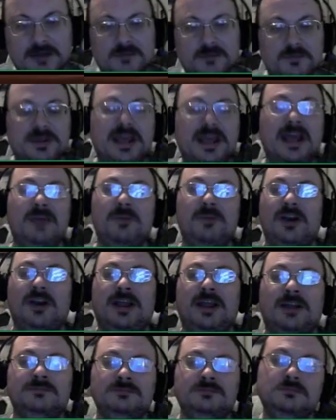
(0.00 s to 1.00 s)
game you're
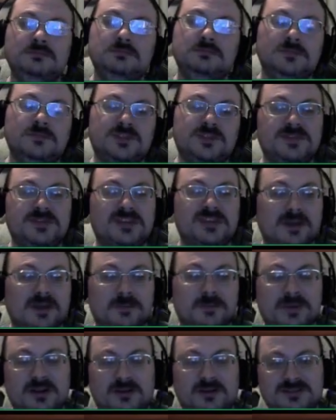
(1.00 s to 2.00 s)
in, specific
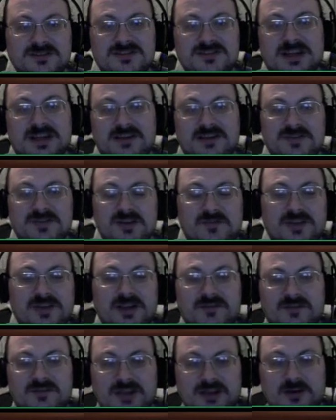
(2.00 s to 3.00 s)
builds, that if
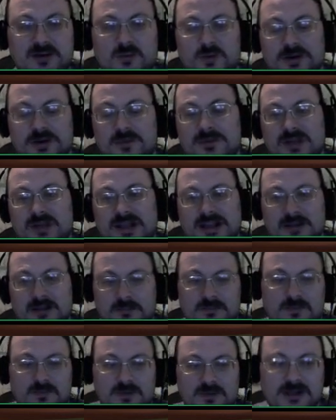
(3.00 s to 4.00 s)
something that what you're playing
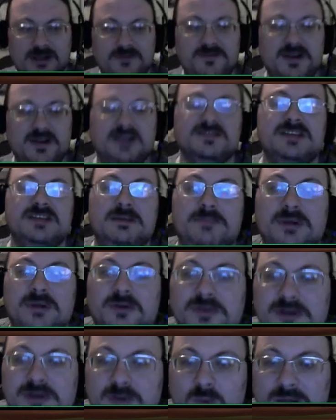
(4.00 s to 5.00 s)
affects that
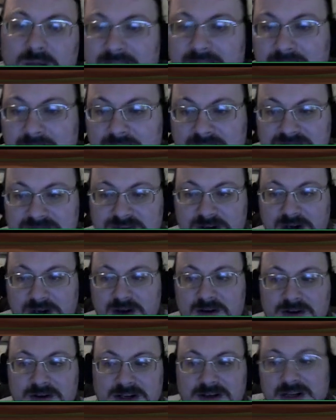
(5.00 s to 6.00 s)
build in a way that's very
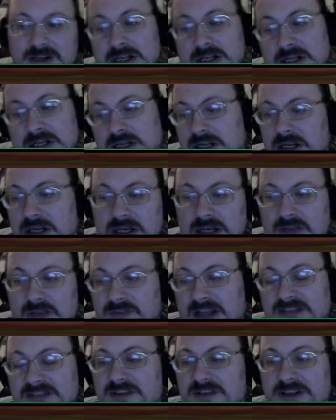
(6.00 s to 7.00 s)
good,
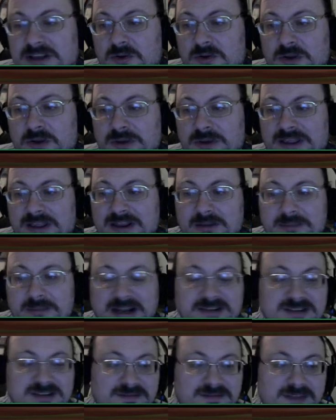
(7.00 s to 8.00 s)
that's really the only way that it
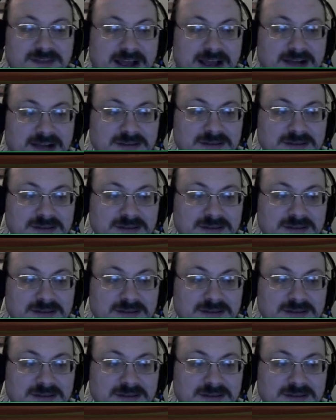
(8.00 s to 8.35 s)
makes up for that.